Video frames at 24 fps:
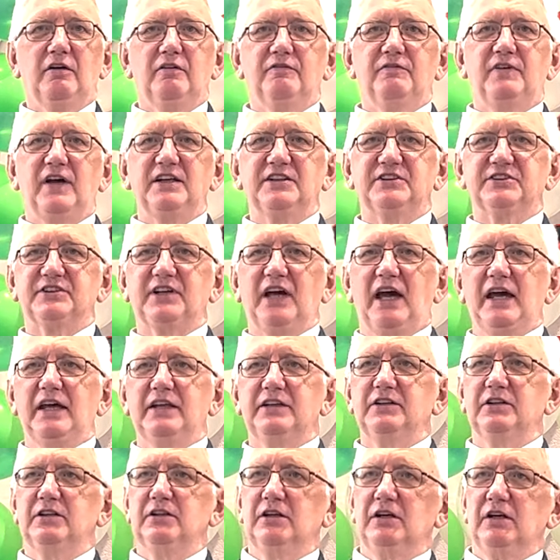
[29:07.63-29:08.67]
They
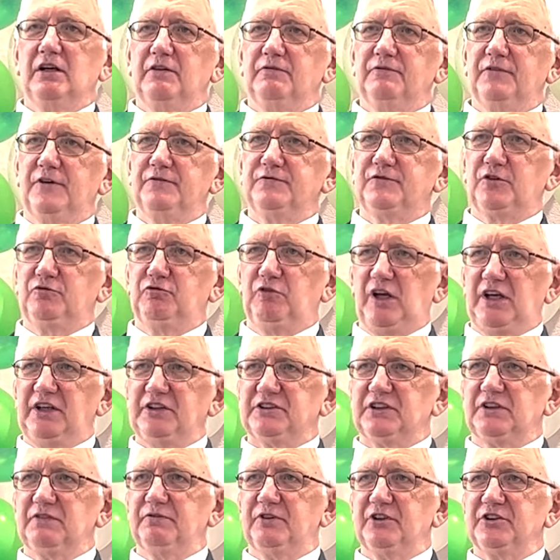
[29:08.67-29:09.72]
said that the
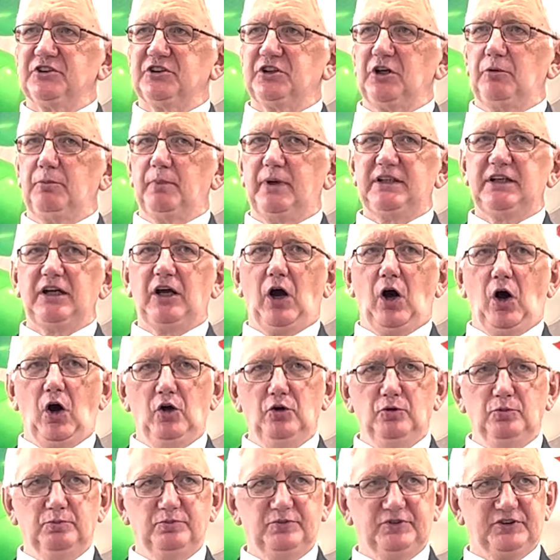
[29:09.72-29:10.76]
reason that so many
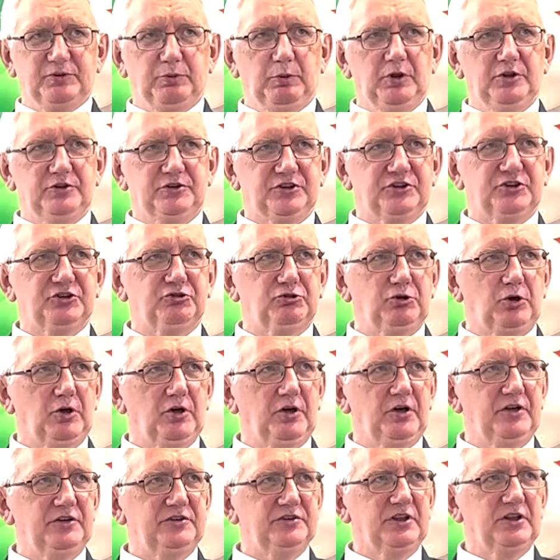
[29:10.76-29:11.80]
homes were
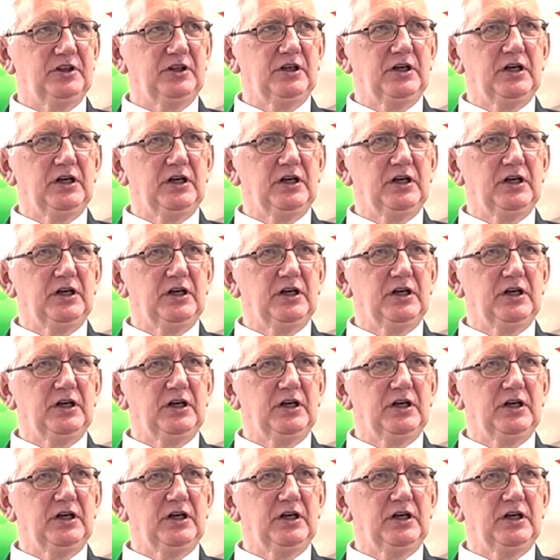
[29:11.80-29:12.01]
destroyed